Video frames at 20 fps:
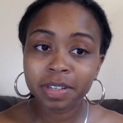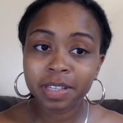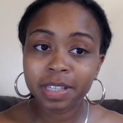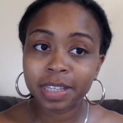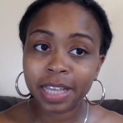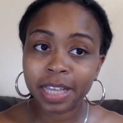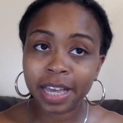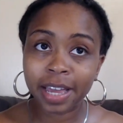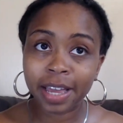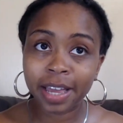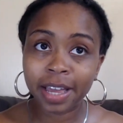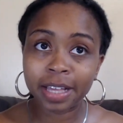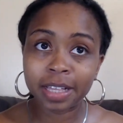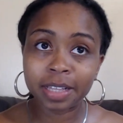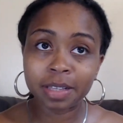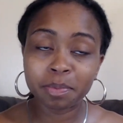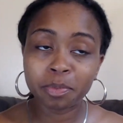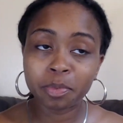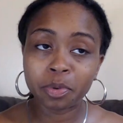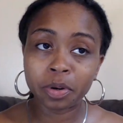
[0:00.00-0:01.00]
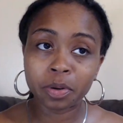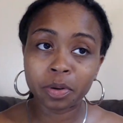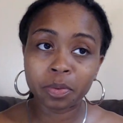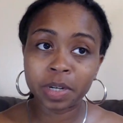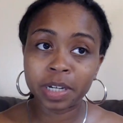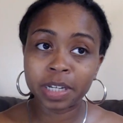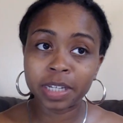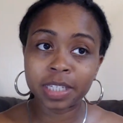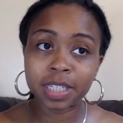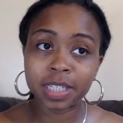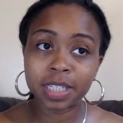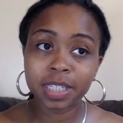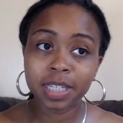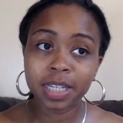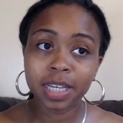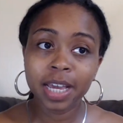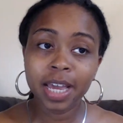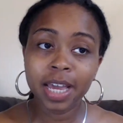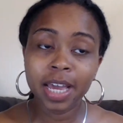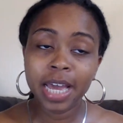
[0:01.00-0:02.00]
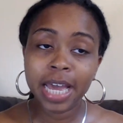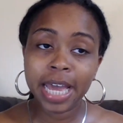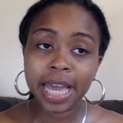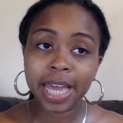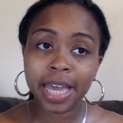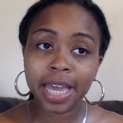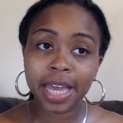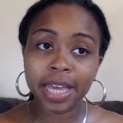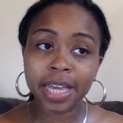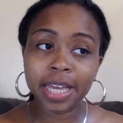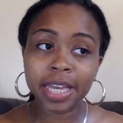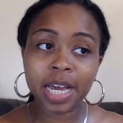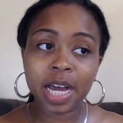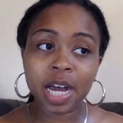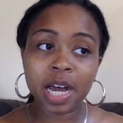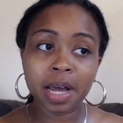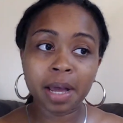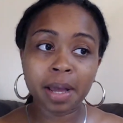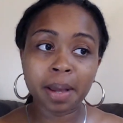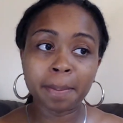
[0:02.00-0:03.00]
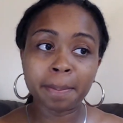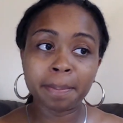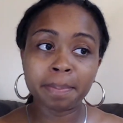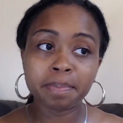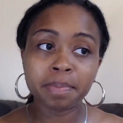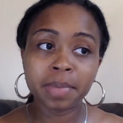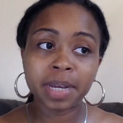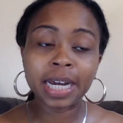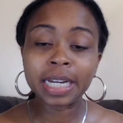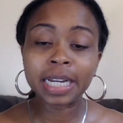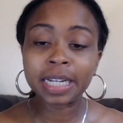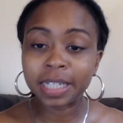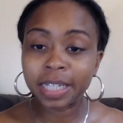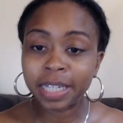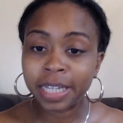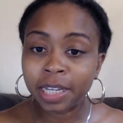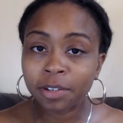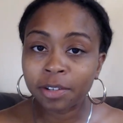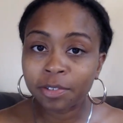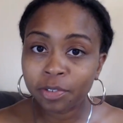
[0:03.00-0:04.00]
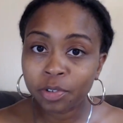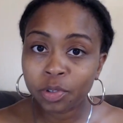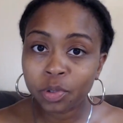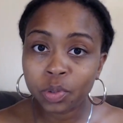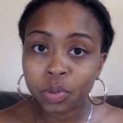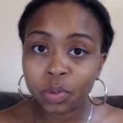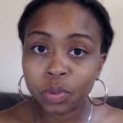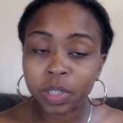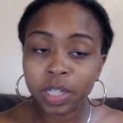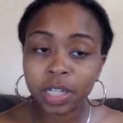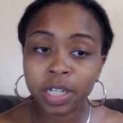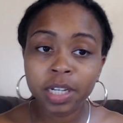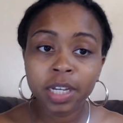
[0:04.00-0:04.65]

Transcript: that pork was a unclean food,